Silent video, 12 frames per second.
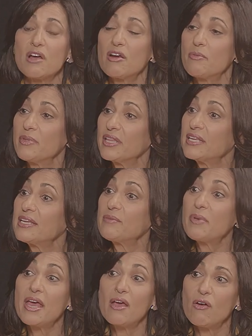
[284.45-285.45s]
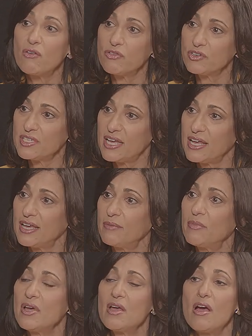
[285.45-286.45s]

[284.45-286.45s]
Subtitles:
our ability to pay overtime,